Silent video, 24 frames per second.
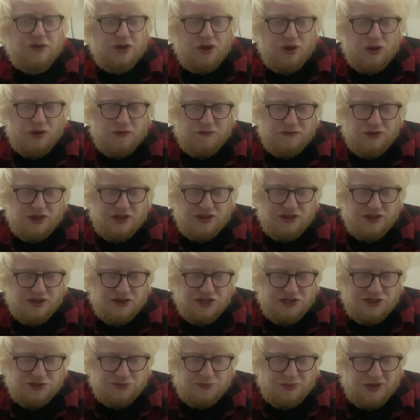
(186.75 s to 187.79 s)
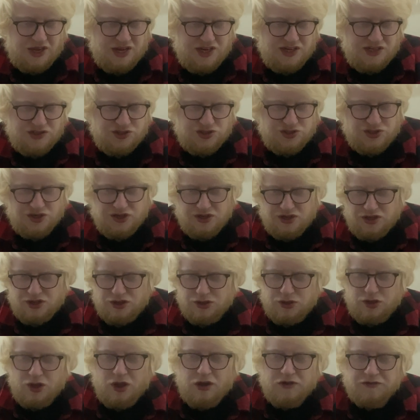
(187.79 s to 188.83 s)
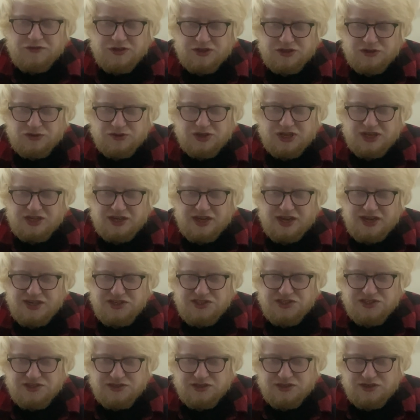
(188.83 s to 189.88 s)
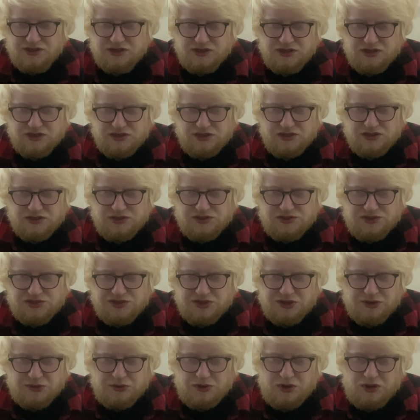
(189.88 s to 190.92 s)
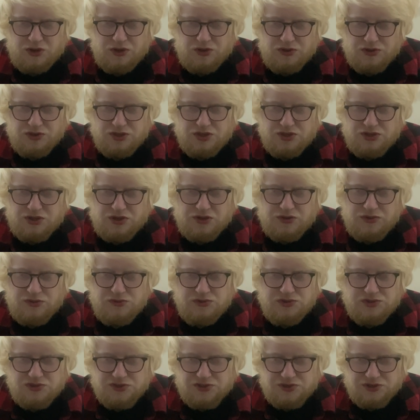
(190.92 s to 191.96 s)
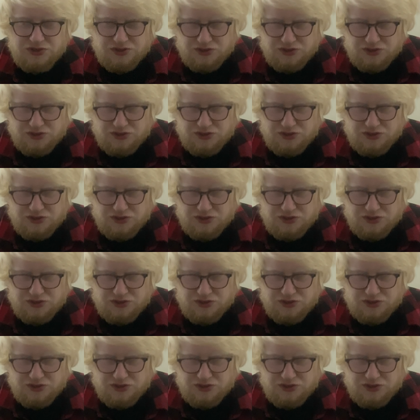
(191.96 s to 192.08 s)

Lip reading: of a nice beige coffee looking head. So on the nose,